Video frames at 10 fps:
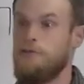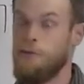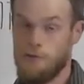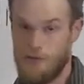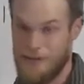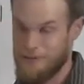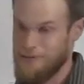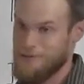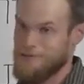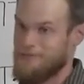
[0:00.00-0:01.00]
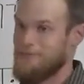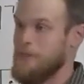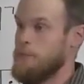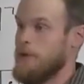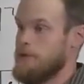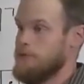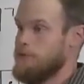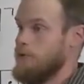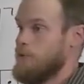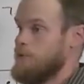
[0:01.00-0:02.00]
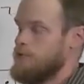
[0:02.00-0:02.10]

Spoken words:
future tense imperative form.